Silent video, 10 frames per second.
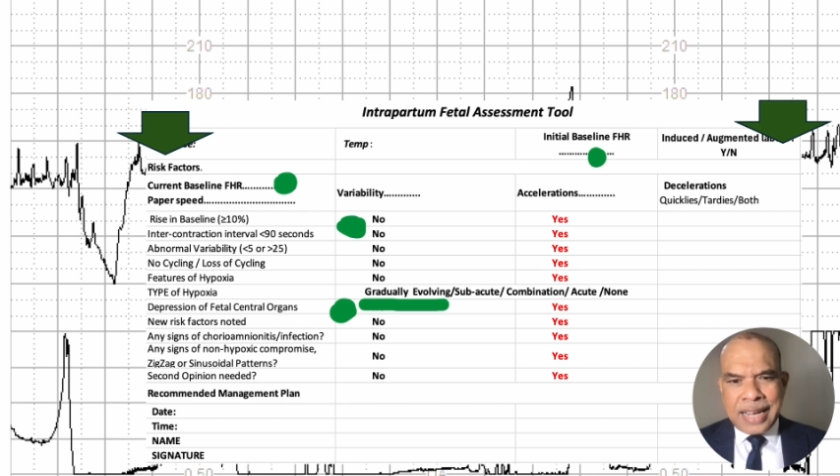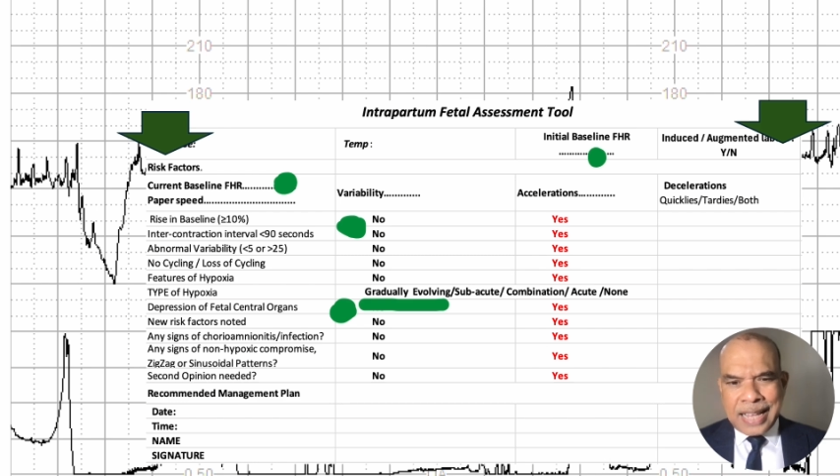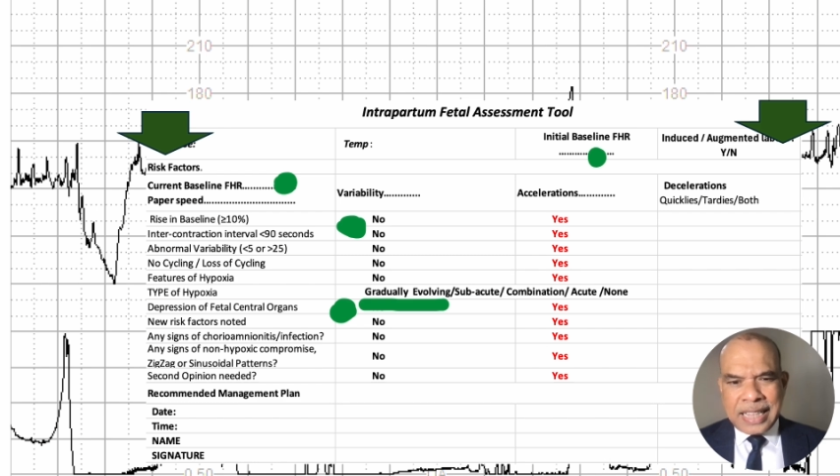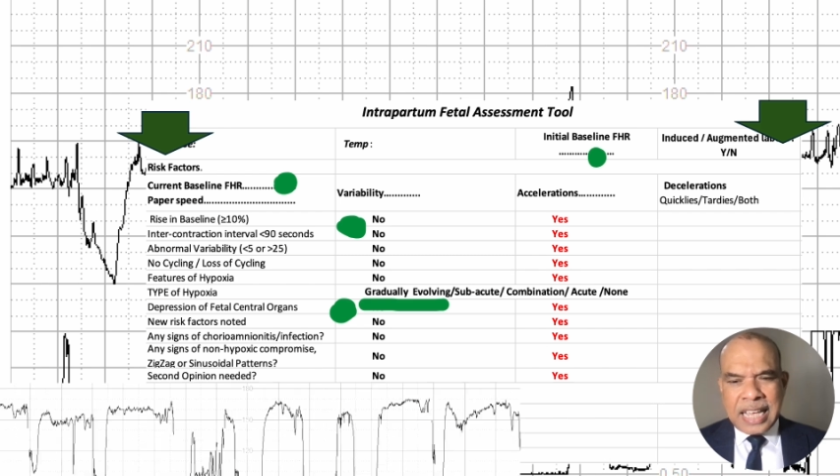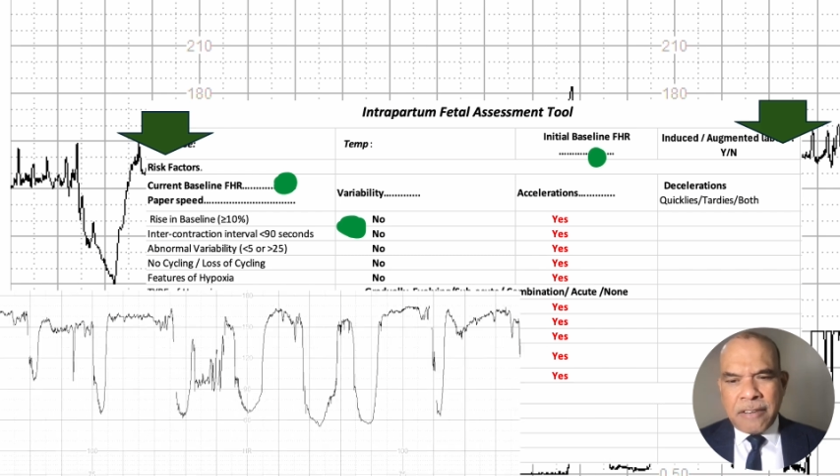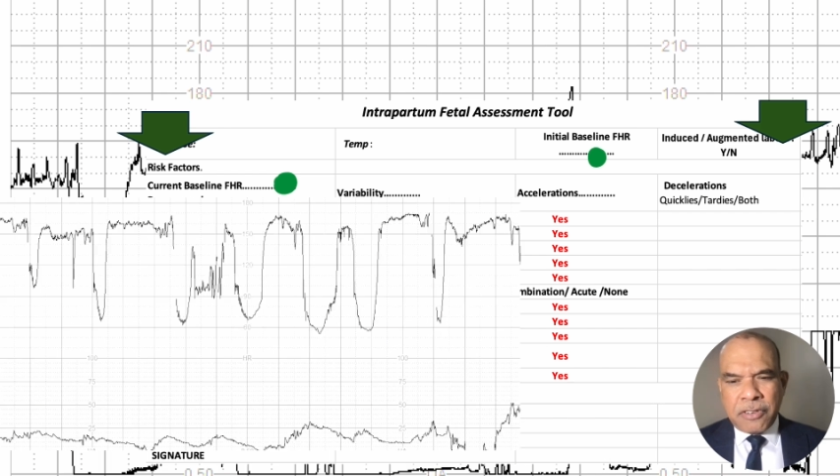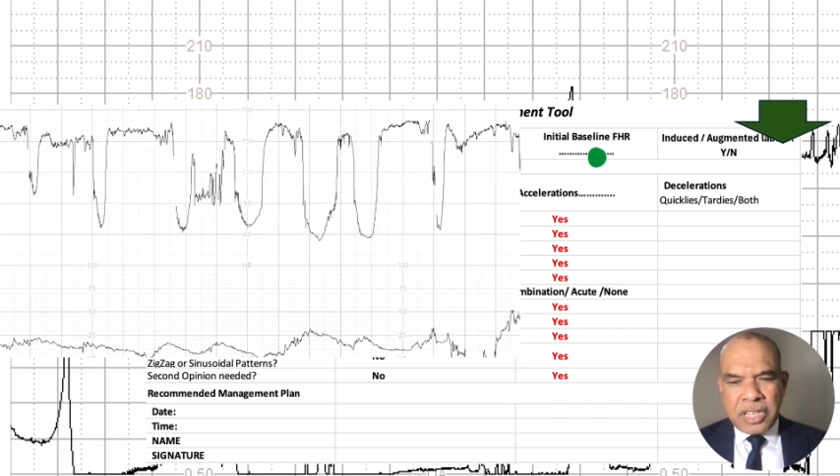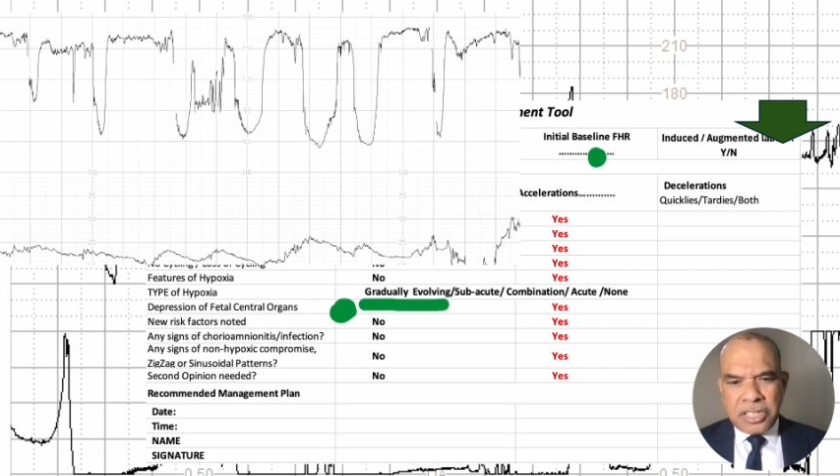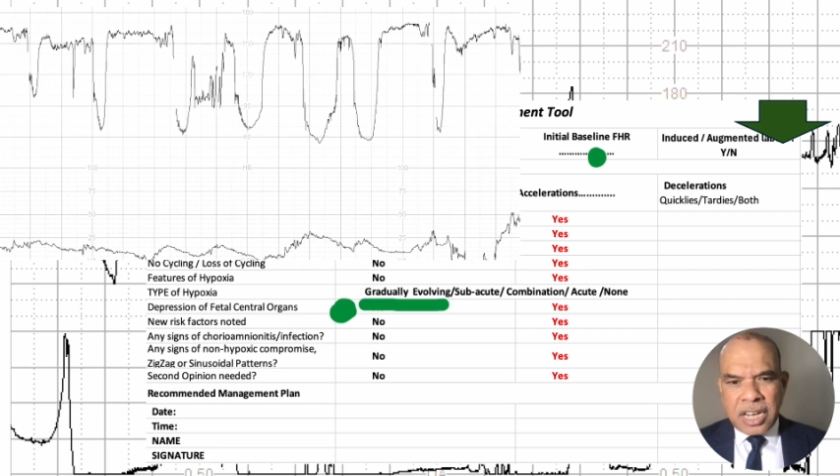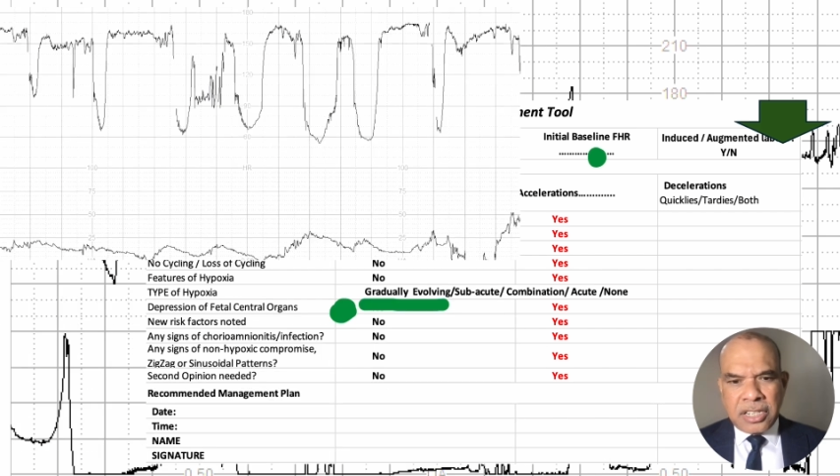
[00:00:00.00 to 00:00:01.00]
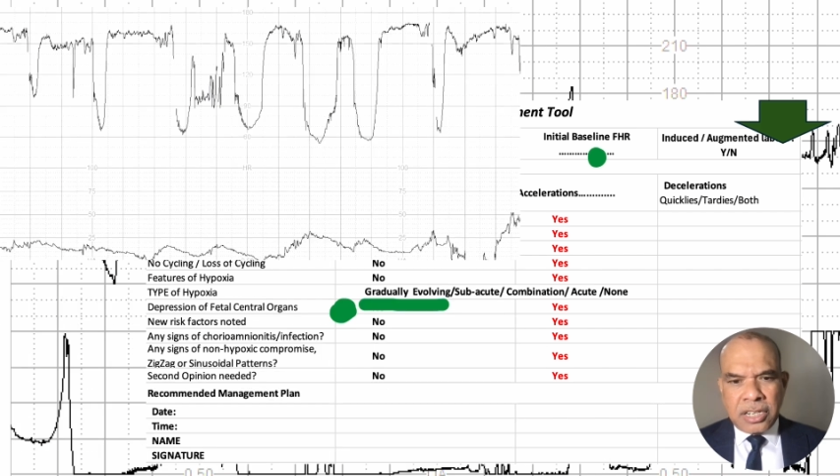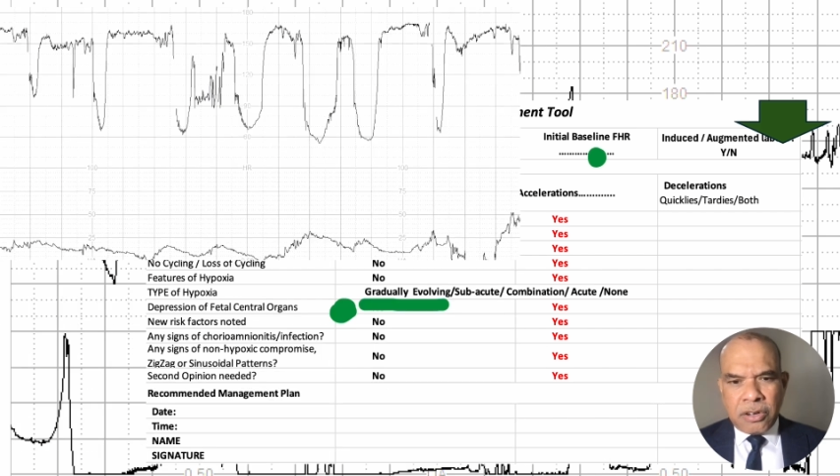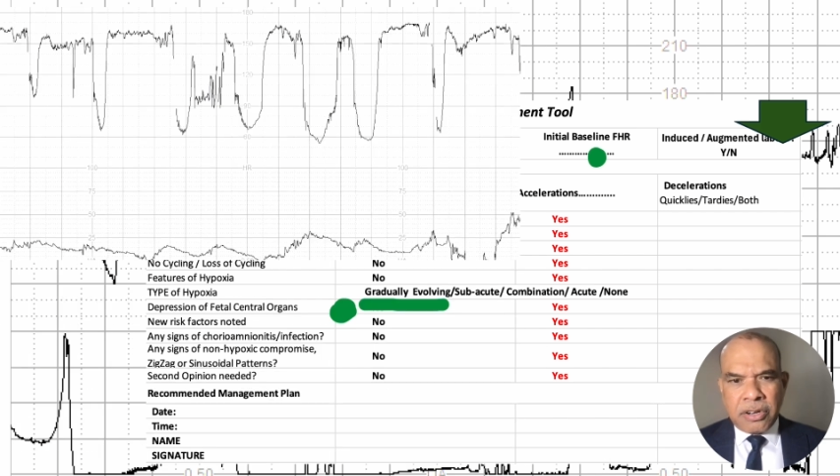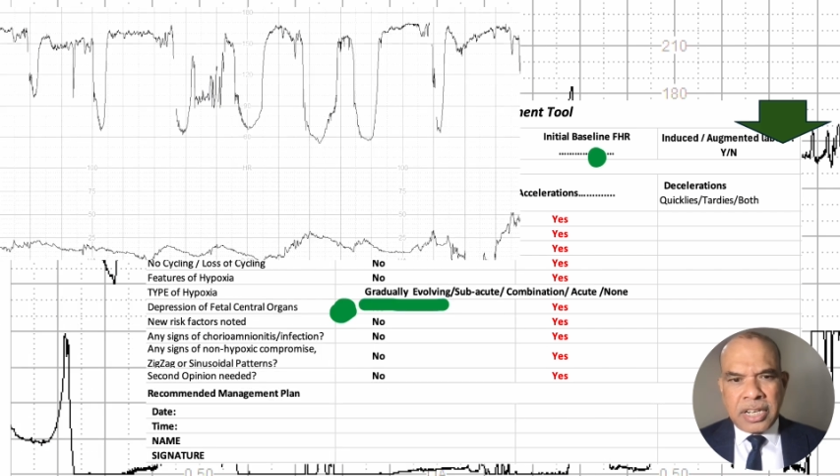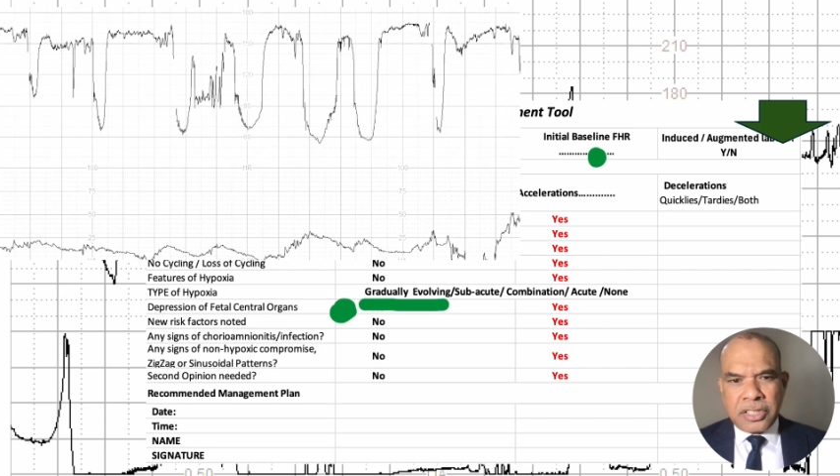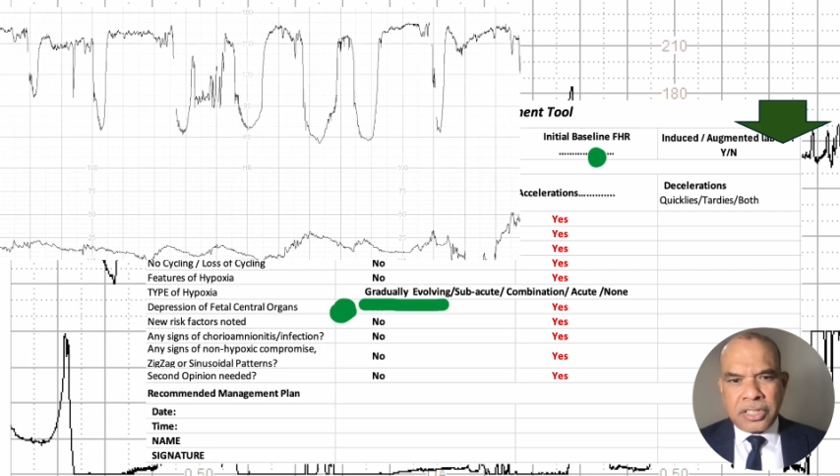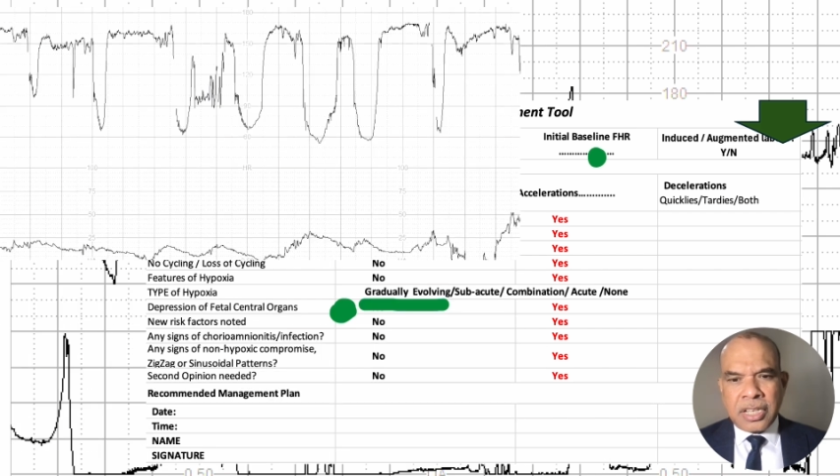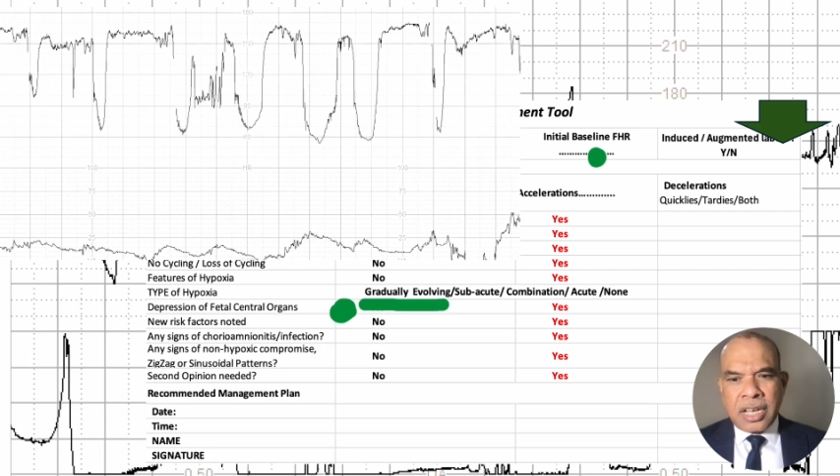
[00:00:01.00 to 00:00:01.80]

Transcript: and therefore the central organs